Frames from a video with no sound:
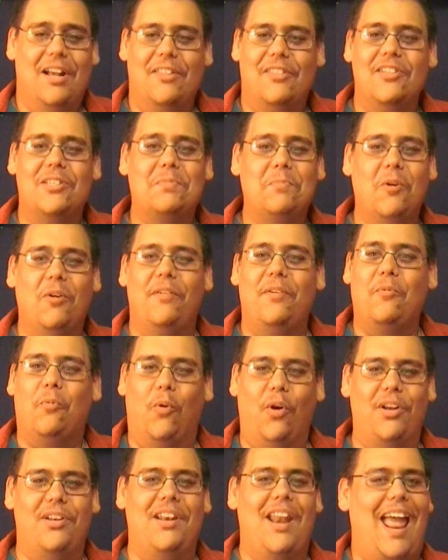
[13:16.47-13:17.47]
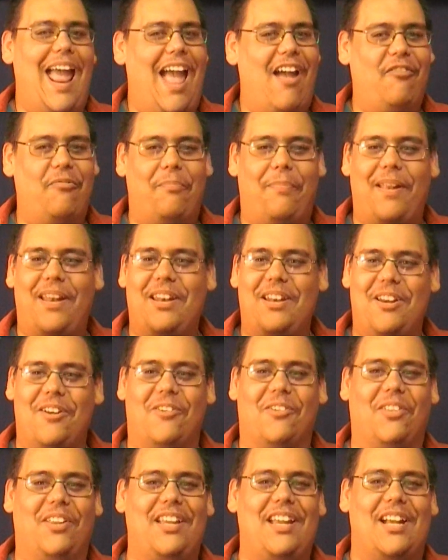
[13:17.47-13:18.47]
this movie wouldn't have been
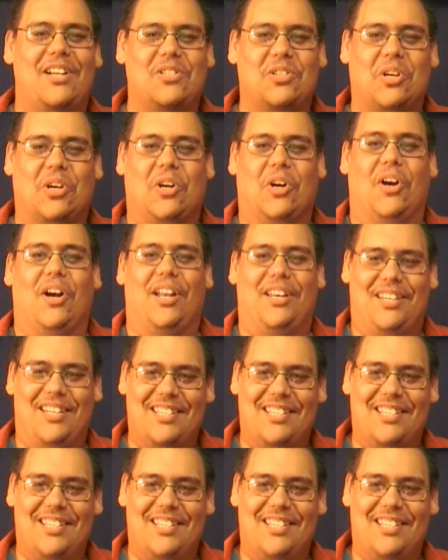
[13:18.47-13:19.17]
nearly as good.